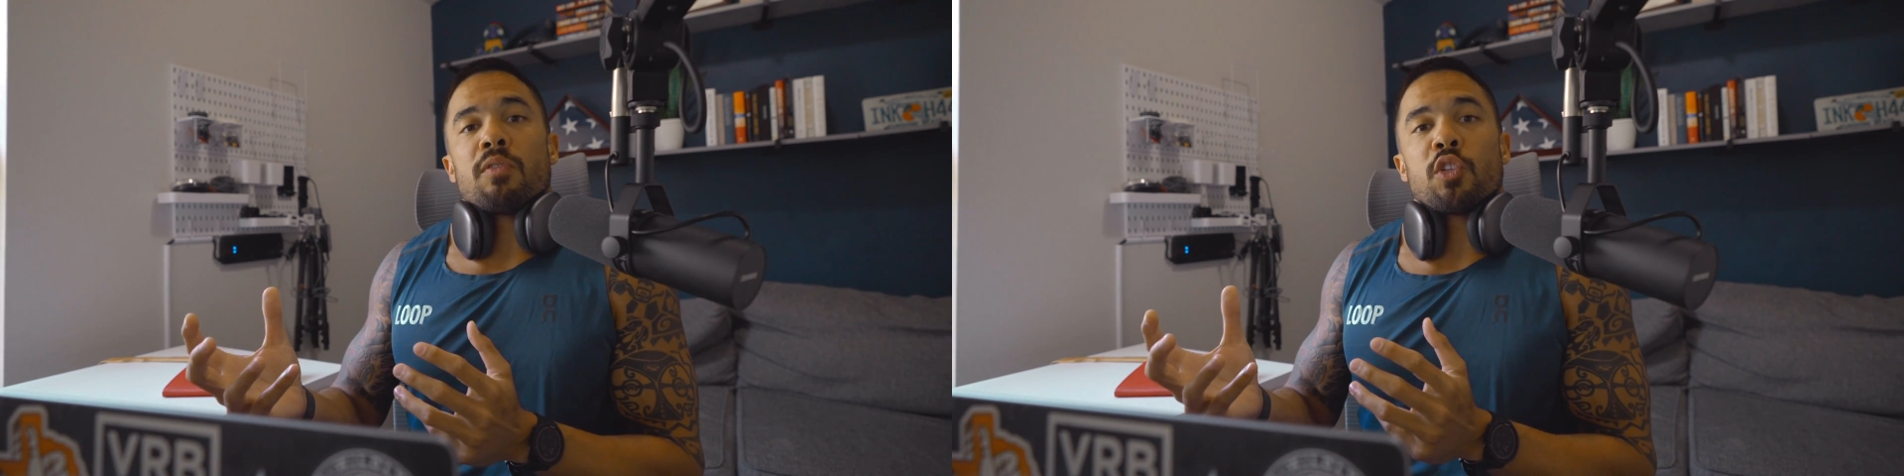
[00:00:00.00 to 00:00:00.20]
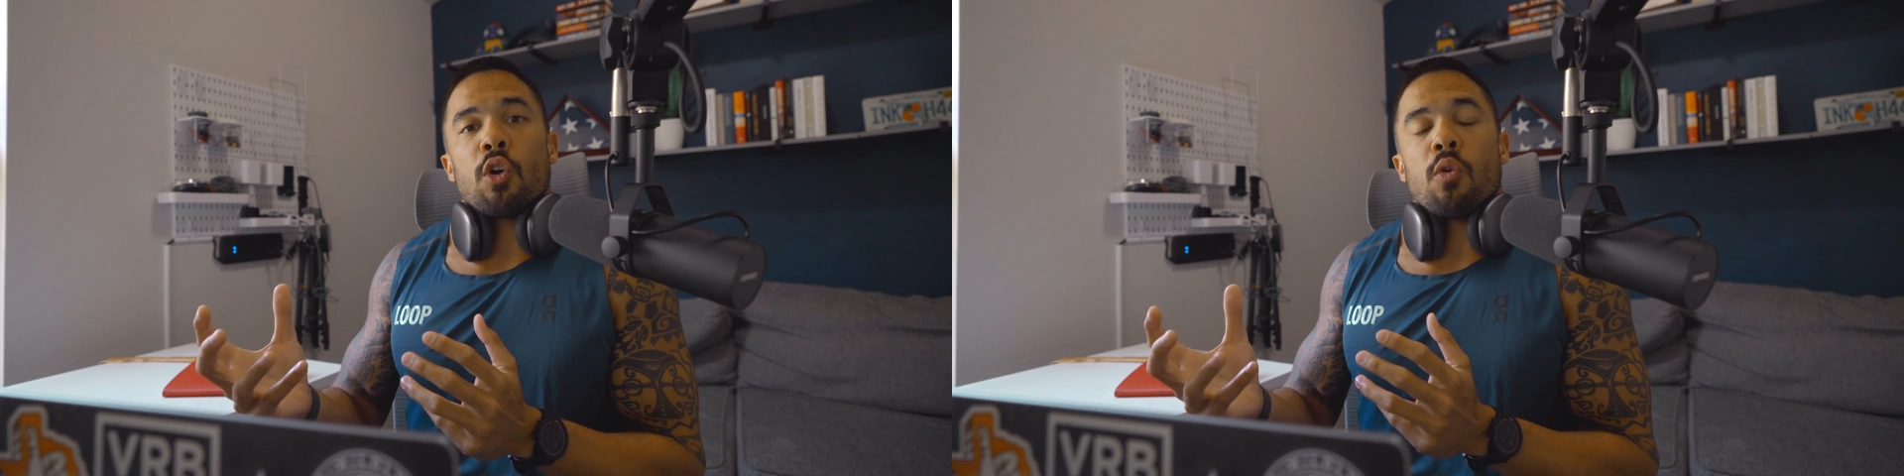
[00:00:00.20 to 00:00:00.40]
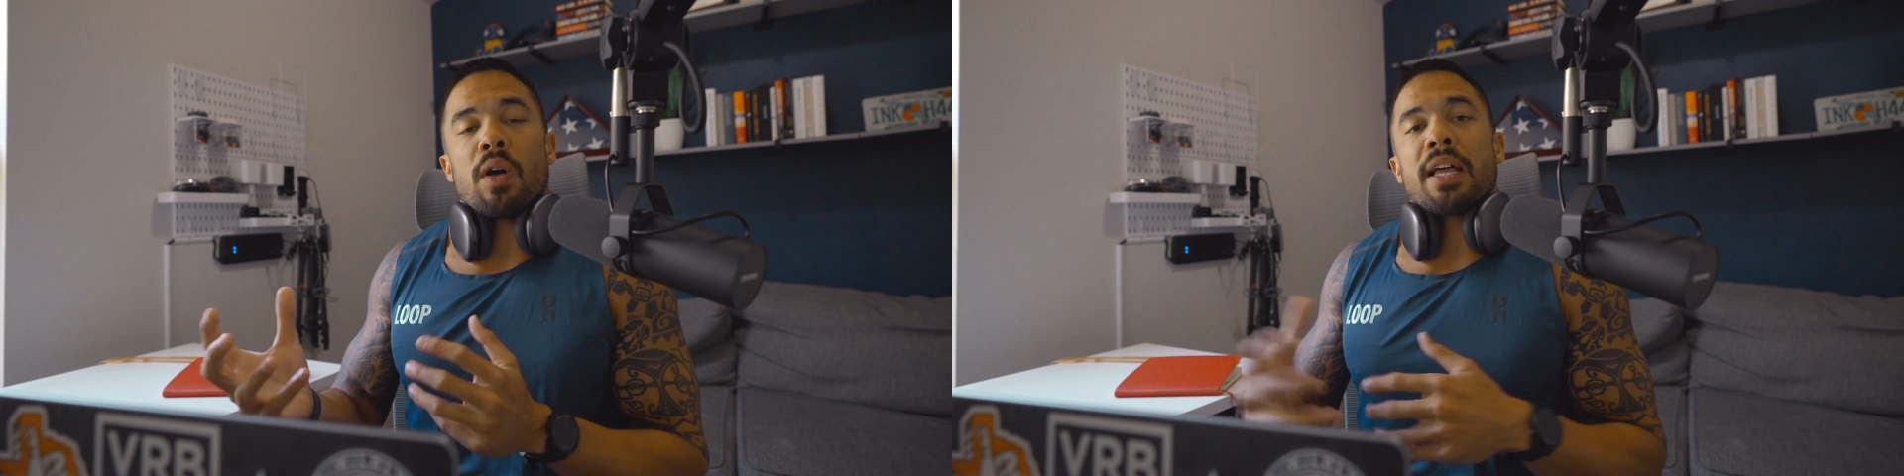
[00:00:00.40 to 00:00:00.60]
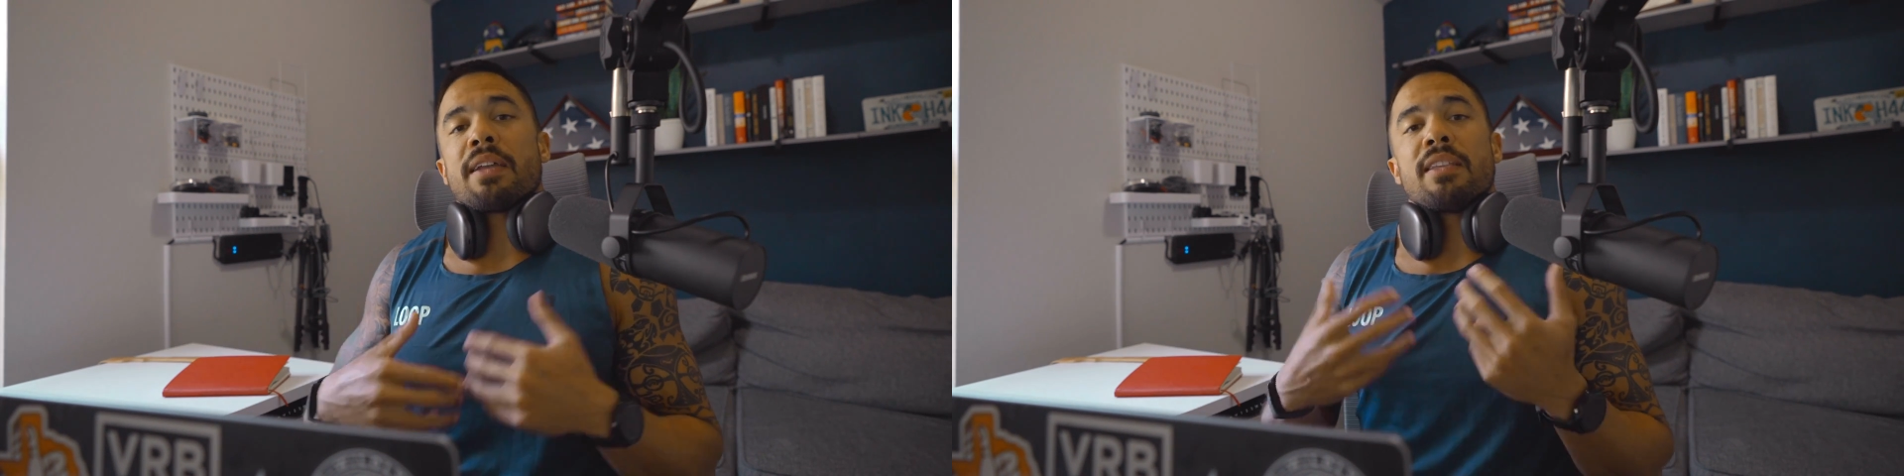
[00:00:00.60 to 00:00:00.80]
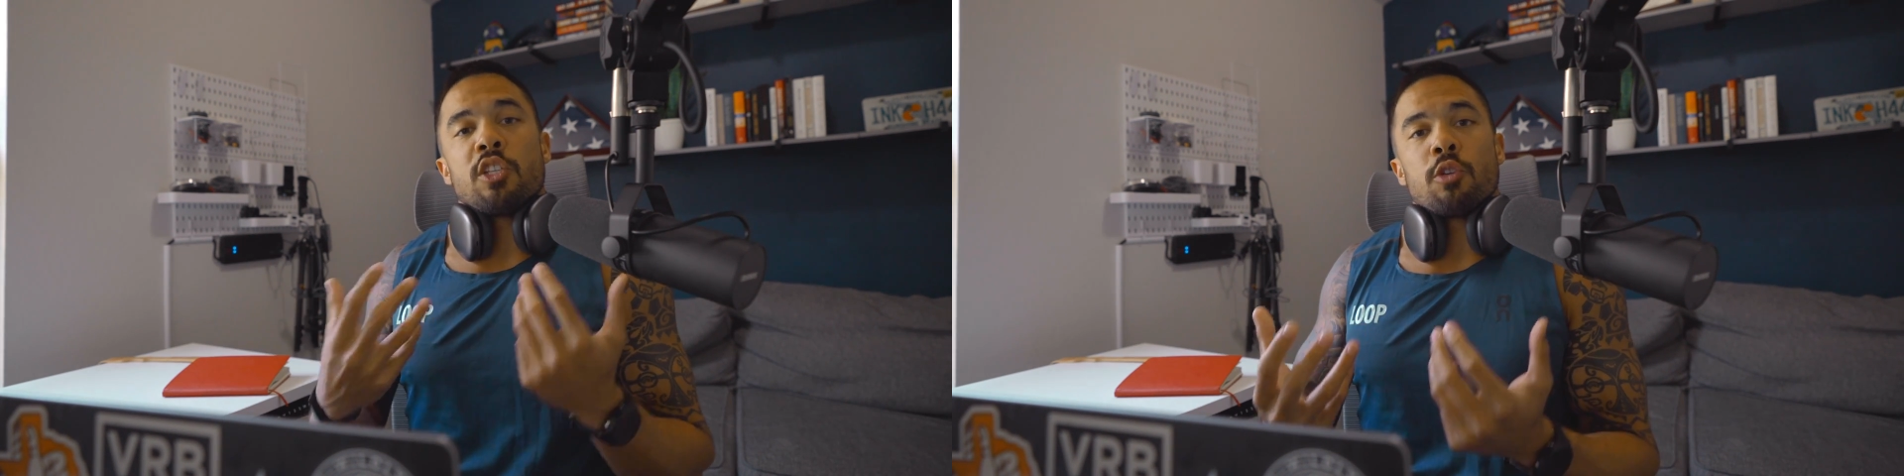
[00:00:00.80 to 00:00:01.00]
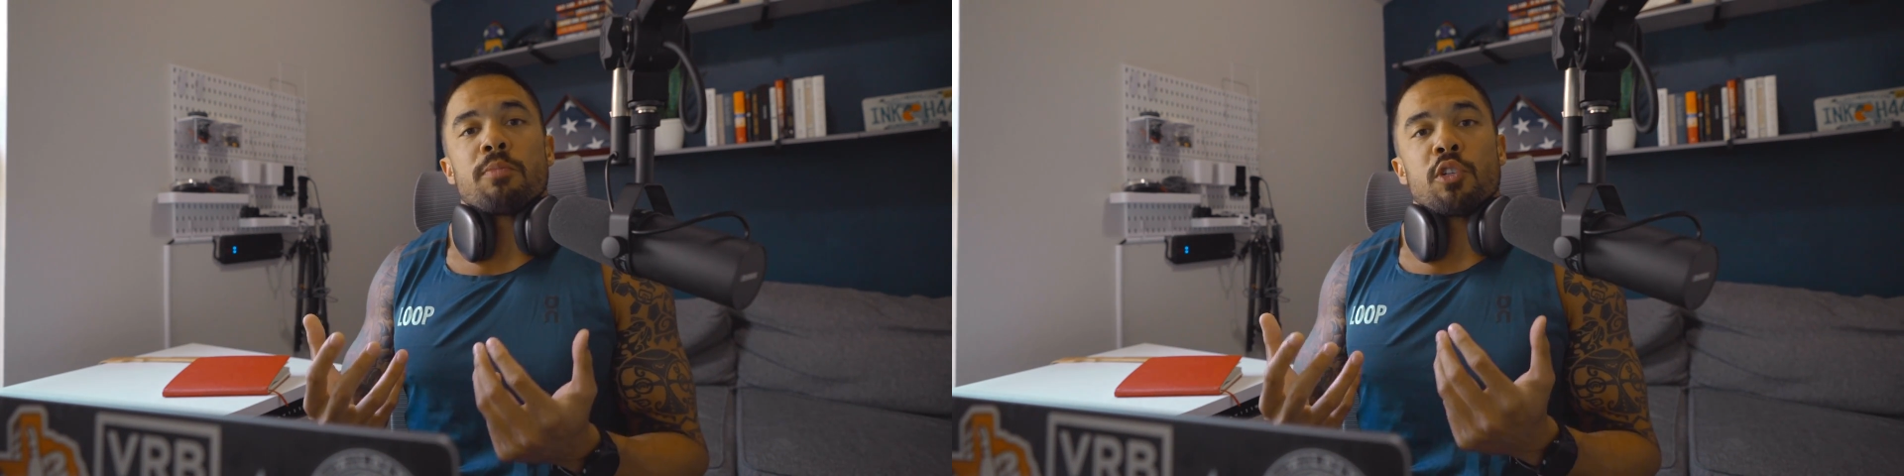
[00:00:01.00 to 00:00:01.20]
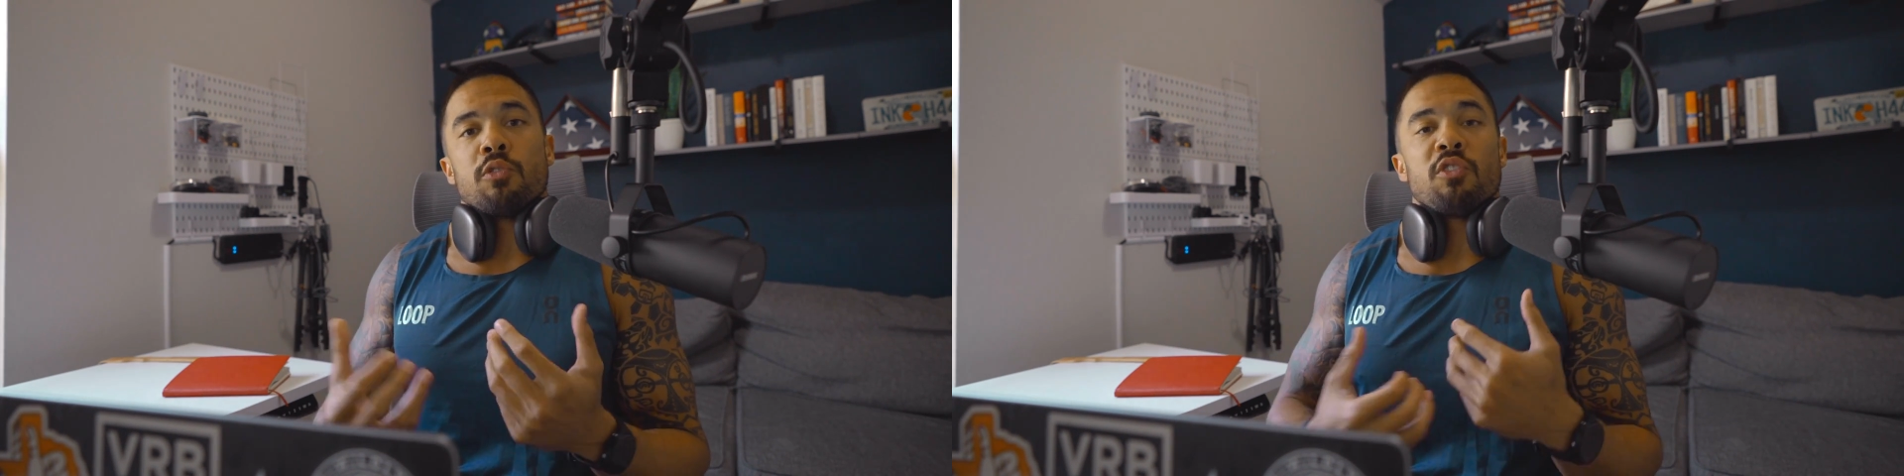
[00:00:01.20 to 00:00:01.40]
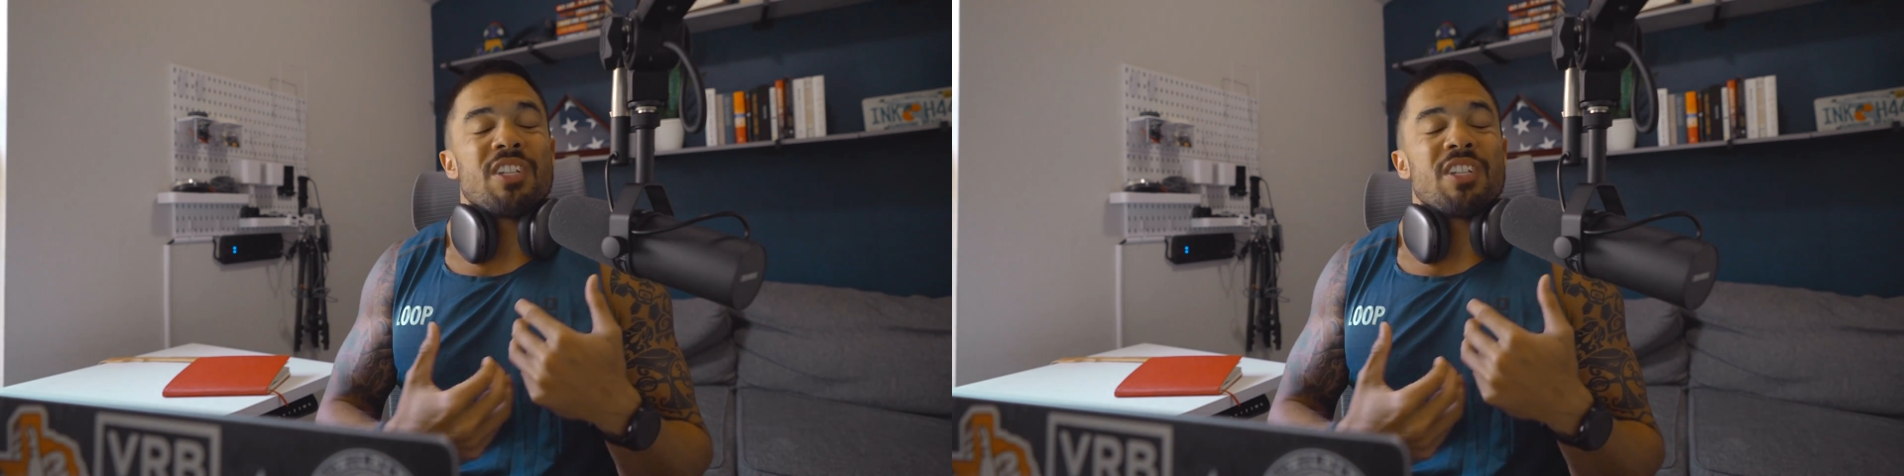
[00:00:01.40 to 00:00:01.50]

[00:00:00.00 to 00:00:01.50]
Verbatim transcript: So a lot of these super shoes